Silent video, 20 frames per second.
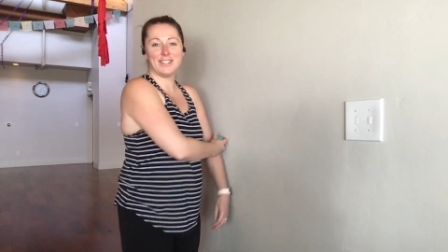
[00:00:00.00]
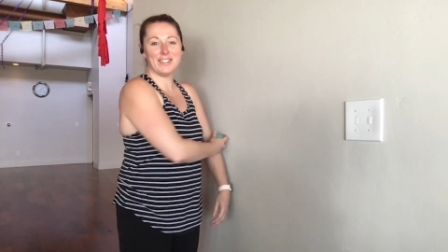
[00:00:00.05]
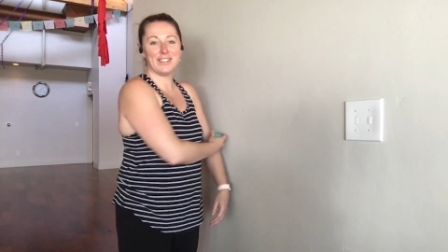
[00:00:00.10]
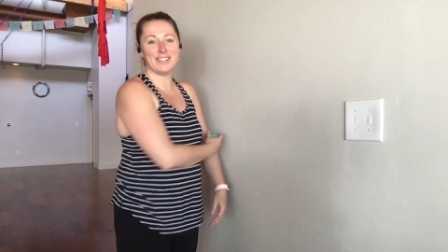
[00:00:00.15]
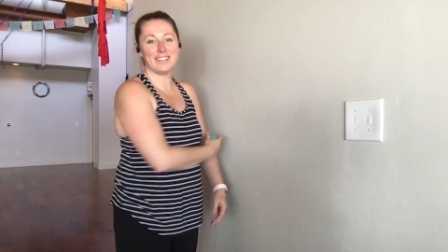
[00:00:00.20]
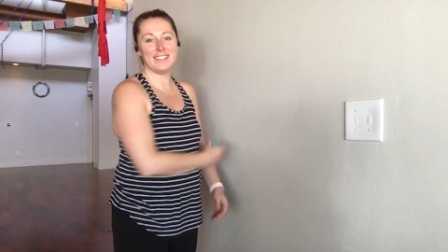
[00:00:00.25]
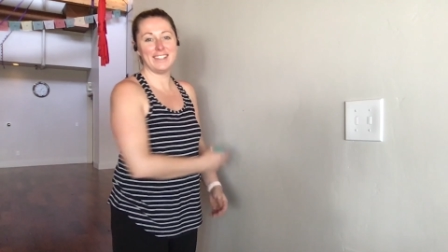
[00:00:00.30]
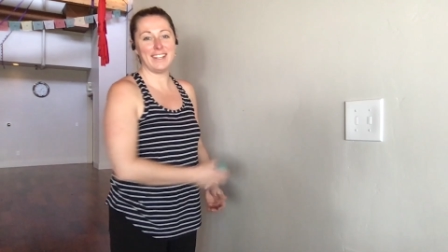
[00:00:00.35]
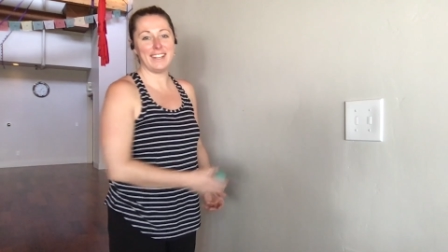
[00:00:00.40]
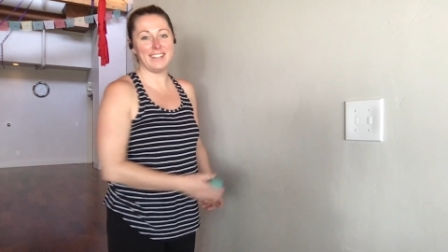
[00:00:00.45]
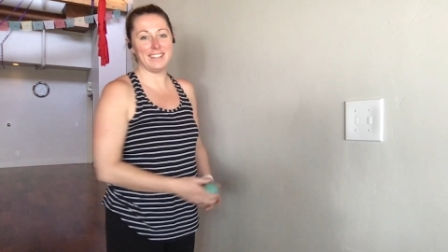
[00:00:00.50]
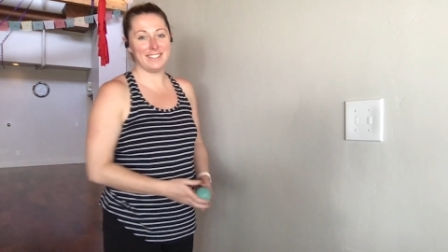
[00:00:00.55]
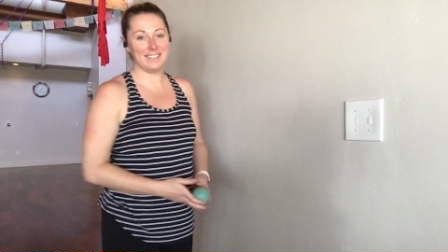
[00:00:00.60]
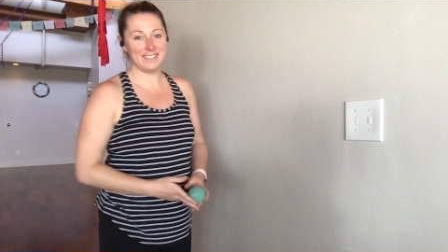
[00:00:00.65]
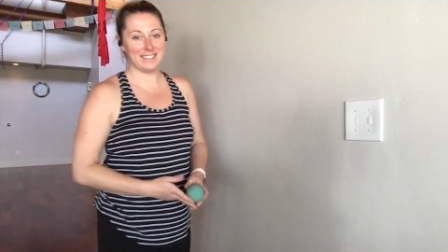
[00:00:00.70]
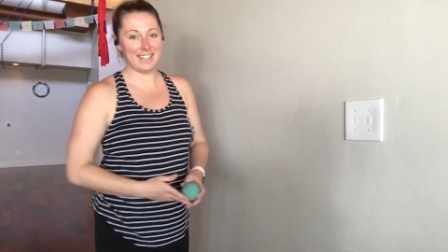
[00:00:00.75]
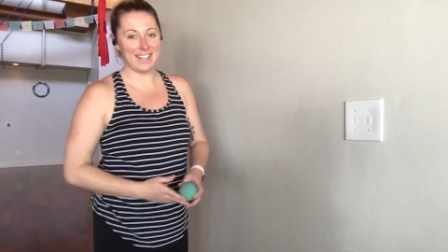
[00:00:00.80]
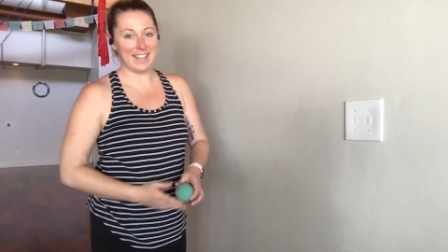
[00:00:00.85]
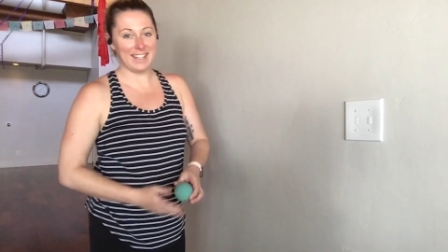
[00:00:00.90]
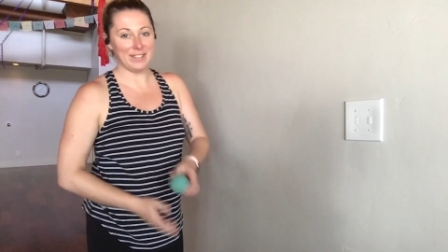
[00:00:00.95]
Go to the
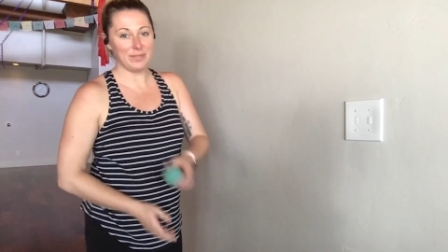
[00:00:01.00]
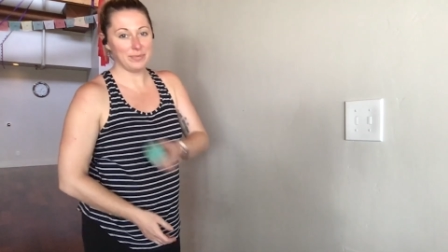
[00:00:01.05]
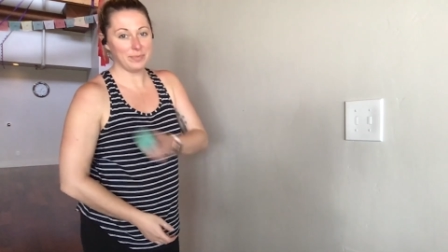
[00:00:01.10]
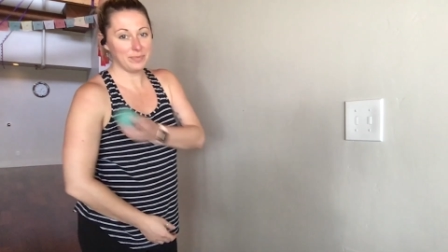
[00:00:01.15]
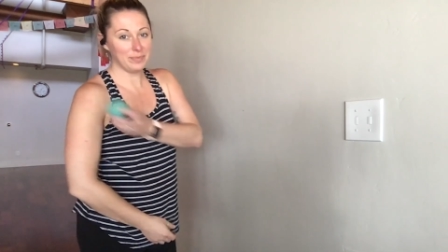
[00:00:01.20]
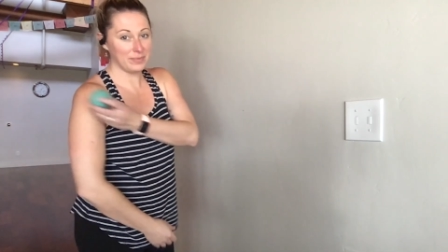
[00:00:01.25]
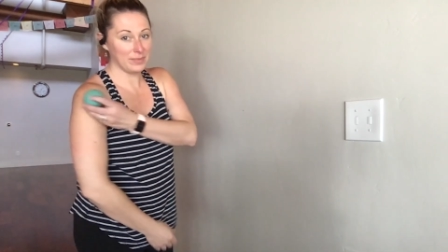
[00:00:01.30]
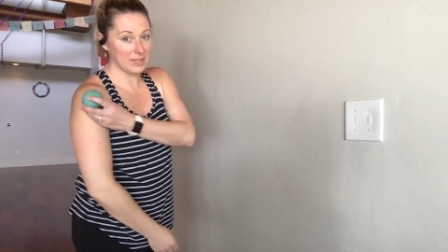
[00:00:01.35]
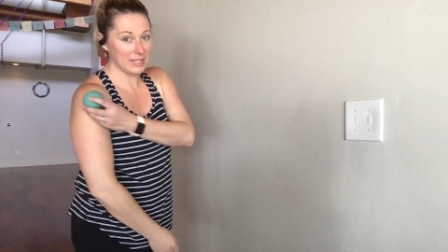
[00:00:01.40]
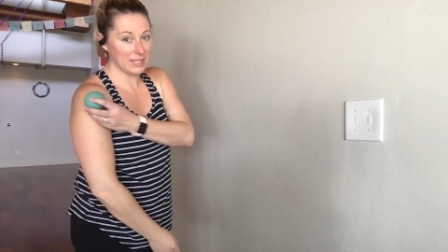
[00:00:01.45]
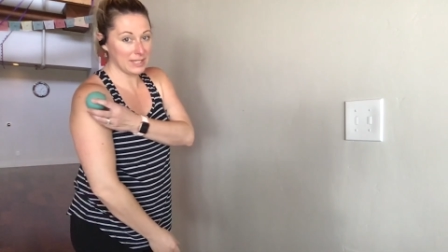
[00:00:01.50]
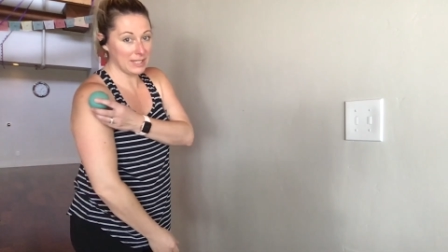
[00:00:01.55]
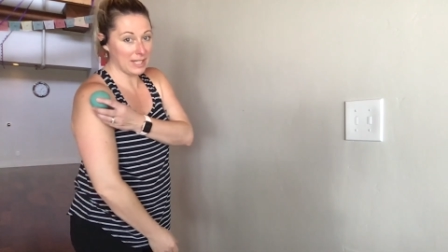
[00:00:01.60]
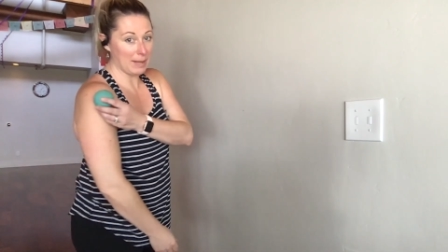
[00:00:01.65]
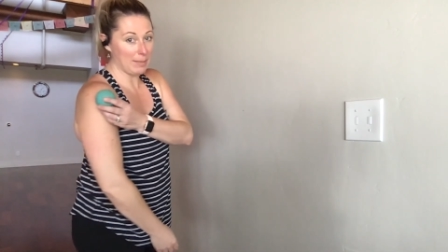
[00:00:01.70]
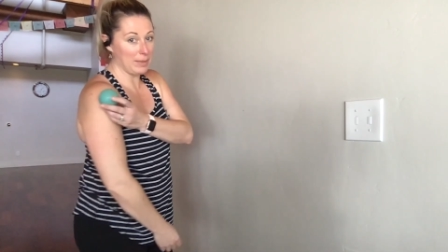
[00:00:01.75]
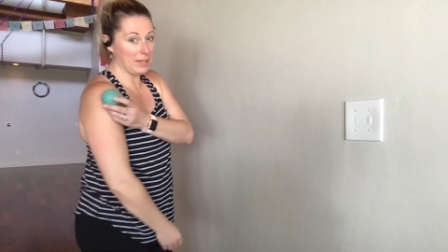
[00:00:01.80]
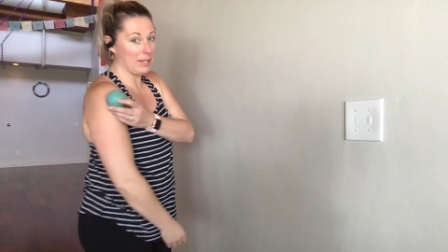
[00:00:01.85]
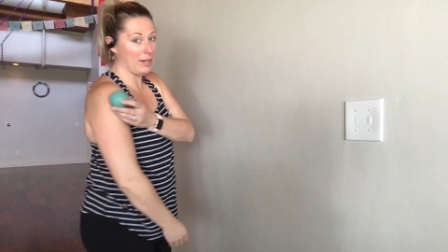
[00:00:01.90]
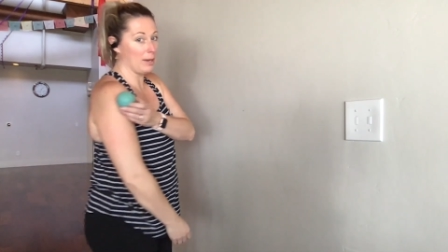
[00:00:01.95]
other side,
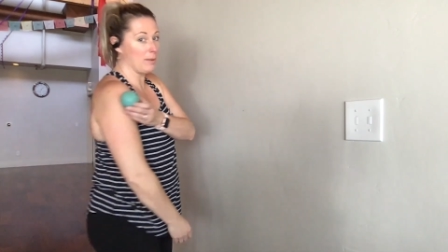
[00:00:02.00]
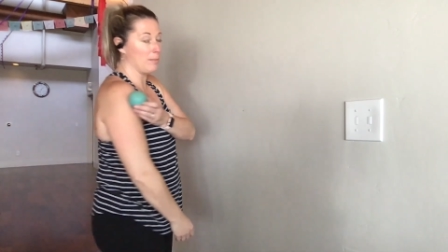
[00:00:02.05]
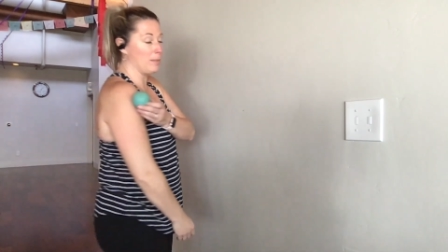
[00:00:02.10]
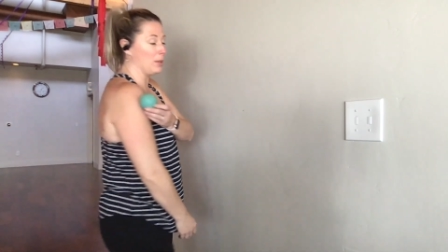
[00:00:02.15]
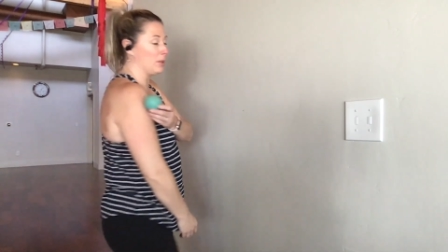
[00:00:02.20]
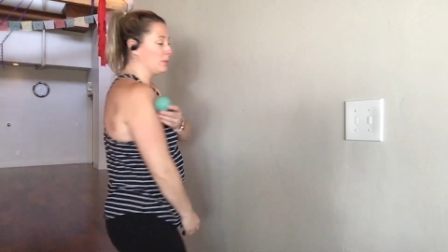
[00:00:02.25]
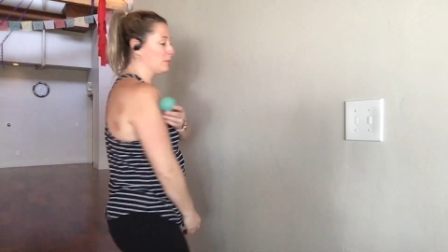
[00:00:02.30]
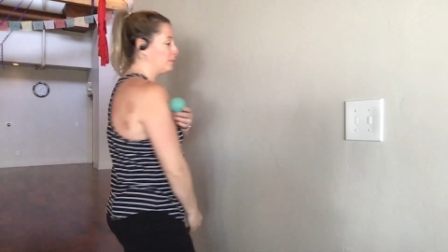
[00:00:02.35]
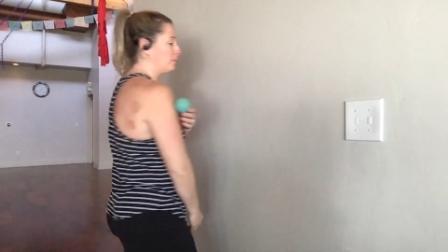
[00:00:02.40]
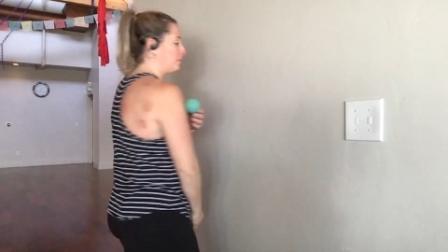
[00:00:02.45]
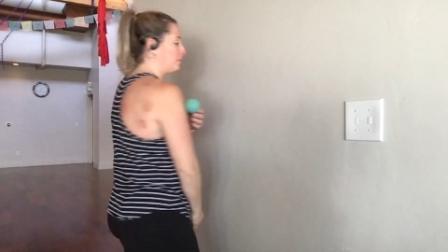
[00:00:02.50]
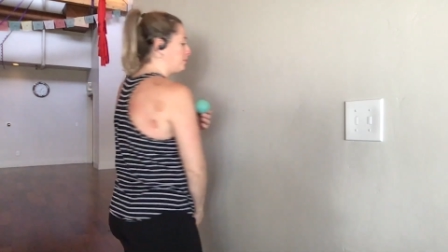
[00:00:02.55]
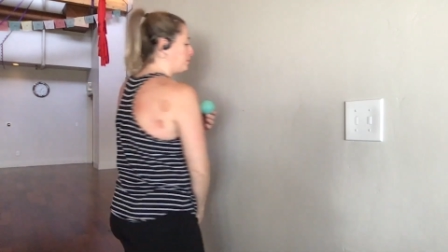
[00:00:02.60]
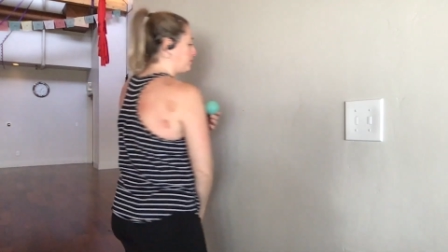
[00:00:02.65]
top of the arm bone.